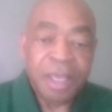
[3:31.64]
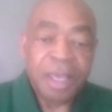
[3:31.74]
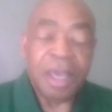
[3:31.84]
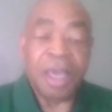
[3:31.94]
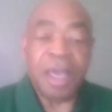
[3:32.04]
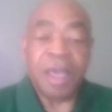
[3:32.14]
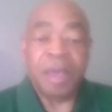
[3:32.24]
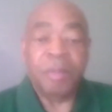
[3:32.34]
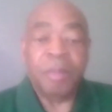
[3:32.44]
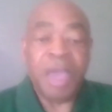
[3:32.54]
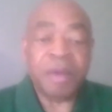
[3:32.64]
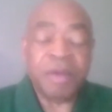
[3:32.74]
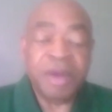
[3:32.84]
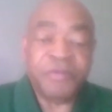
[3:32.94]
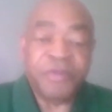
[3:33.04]
My
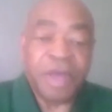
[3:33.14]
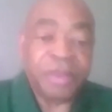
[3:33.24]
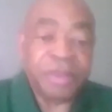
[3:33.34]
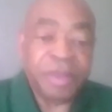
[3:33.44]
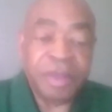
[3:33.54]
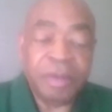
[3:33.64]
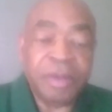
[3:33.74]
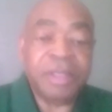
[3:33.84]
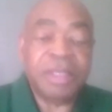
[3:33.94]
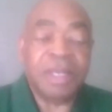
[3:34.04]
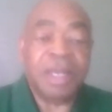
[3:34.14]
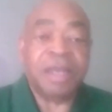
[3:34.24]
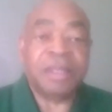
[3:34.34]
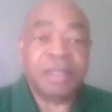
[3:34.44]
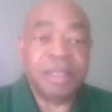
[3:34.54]
grandfather, he did a lot
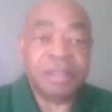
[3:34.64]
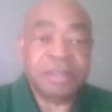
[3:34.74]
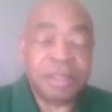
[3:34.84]
of things.